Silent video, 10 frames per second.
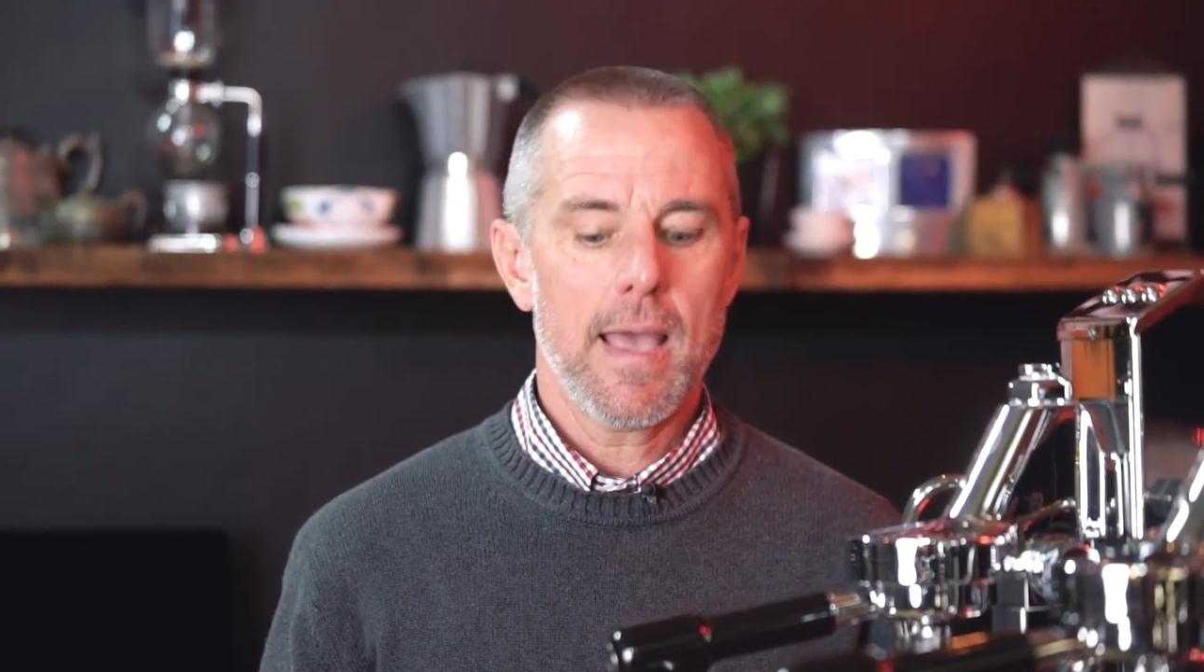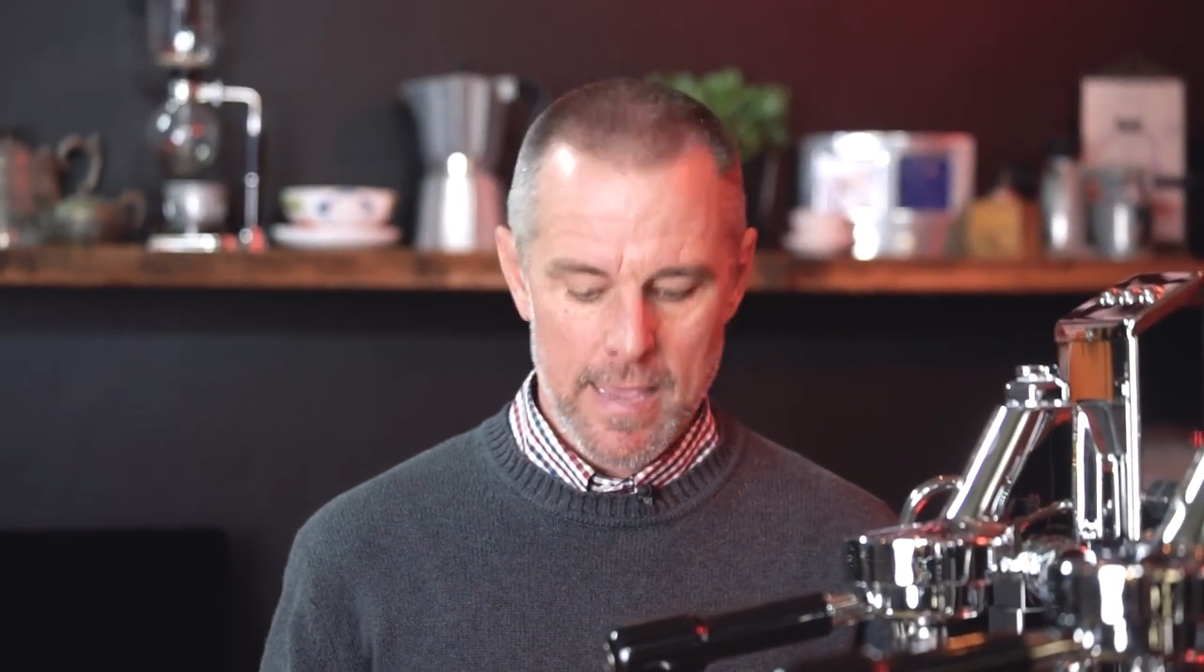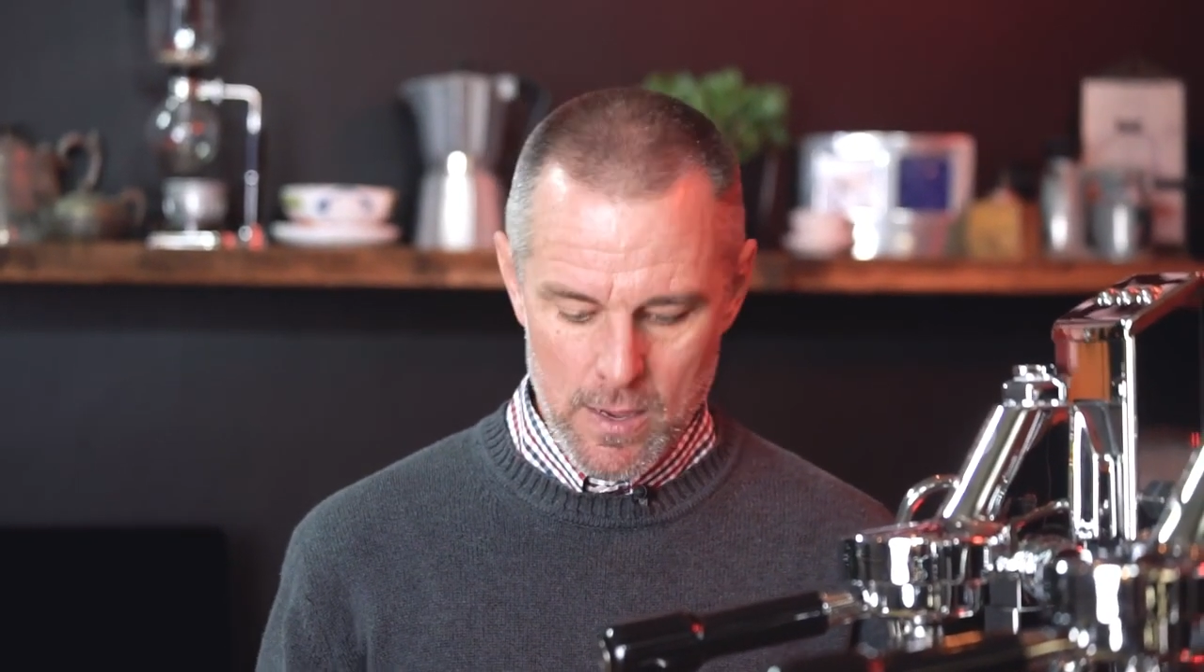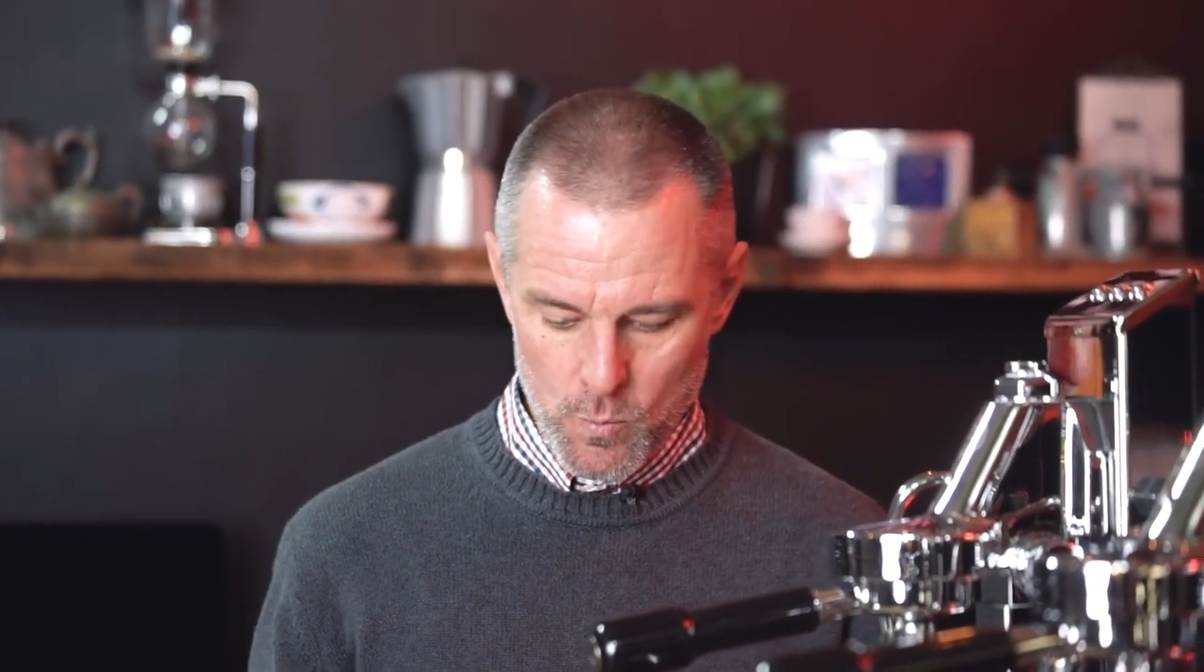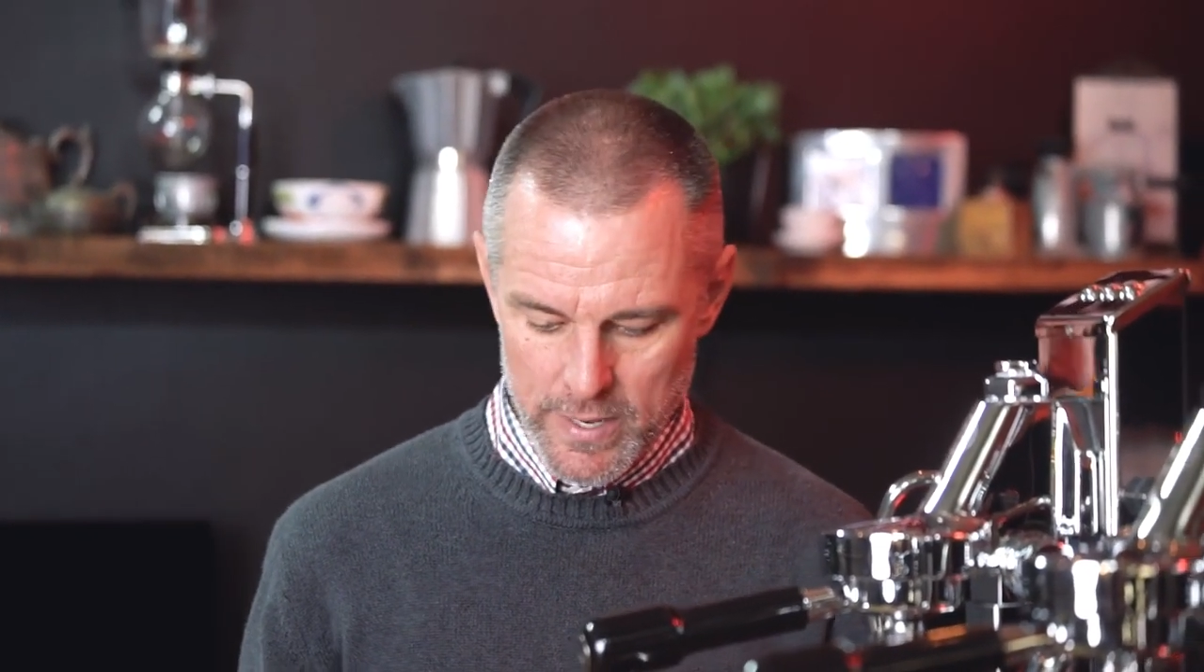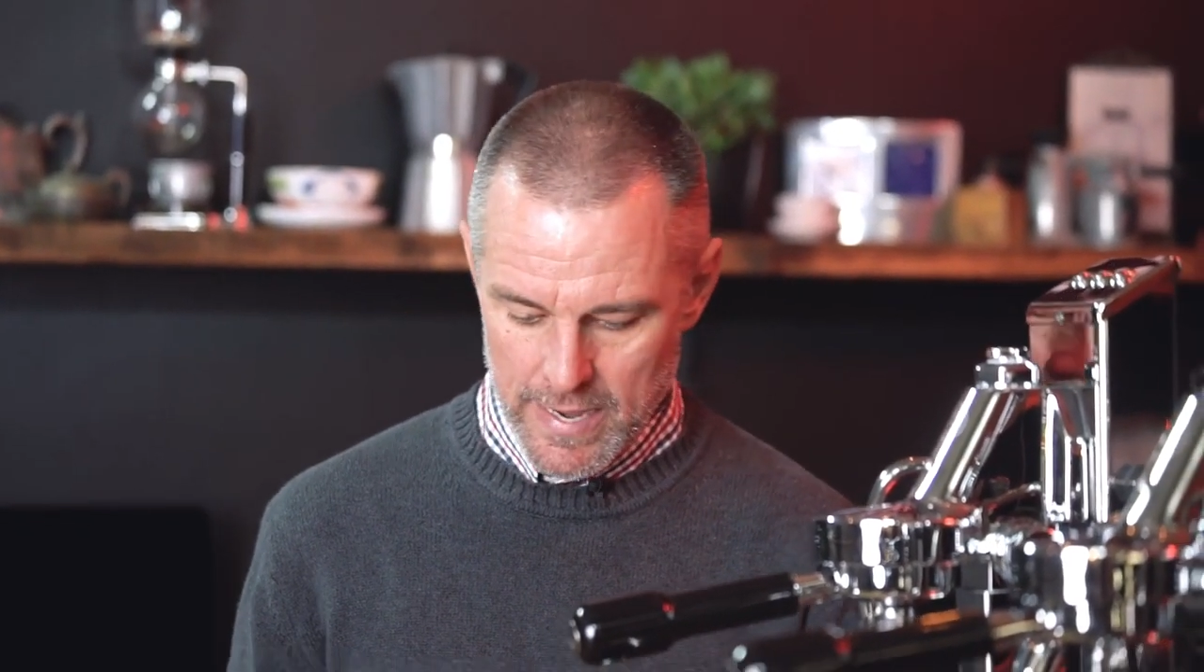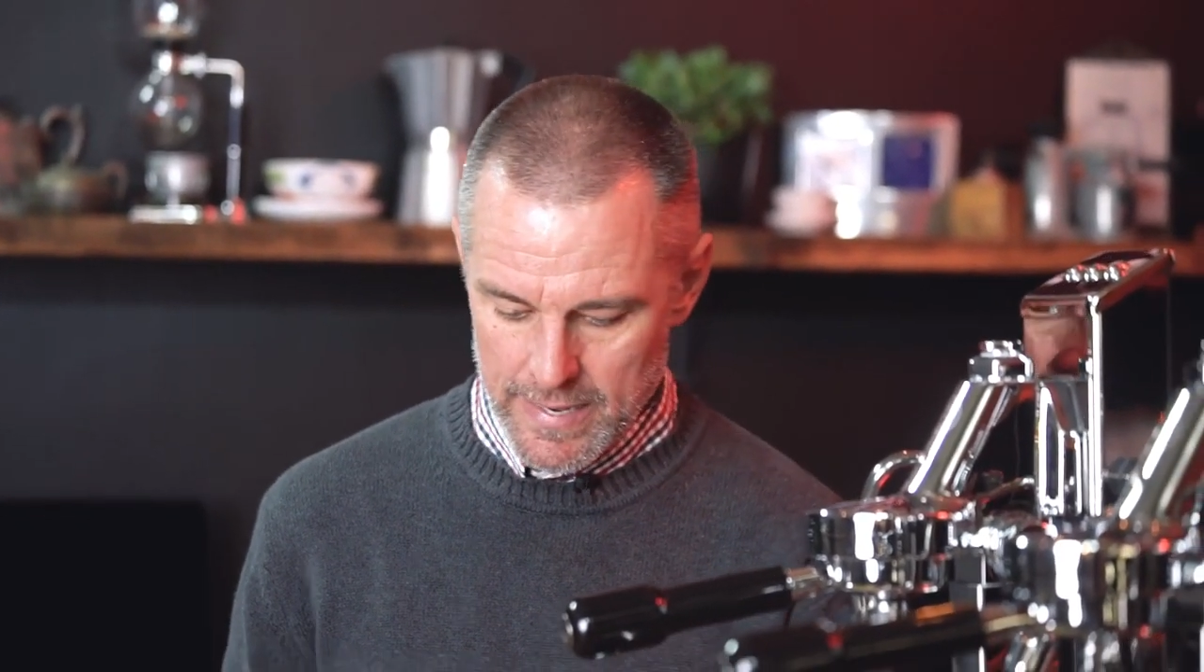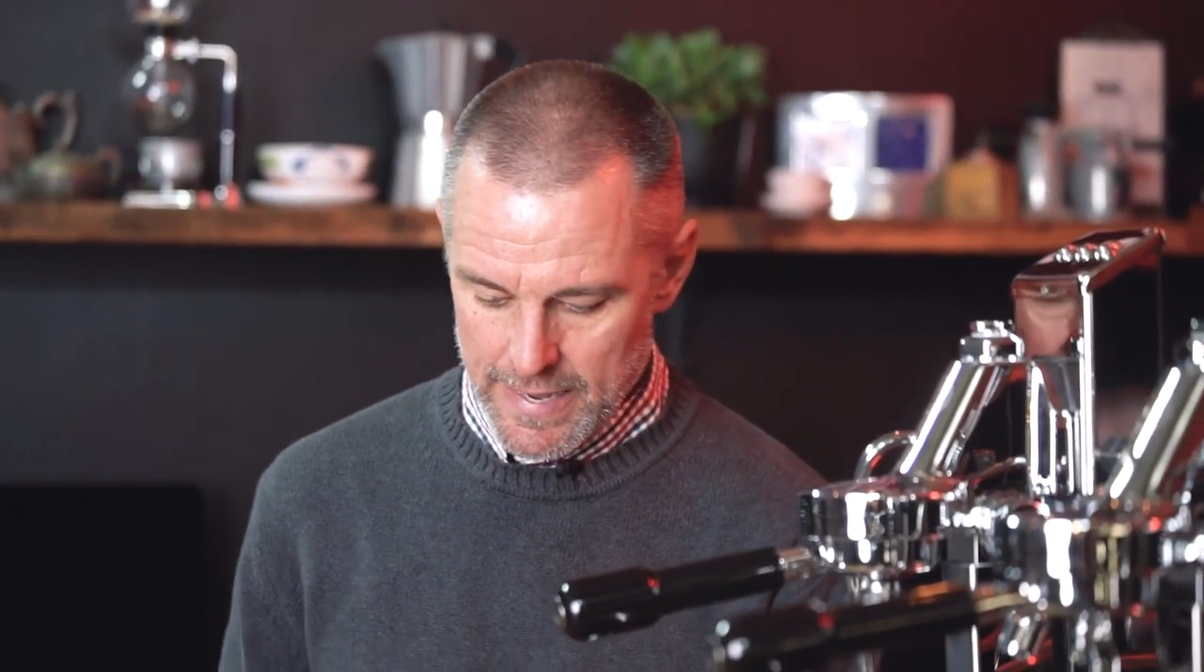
and we're going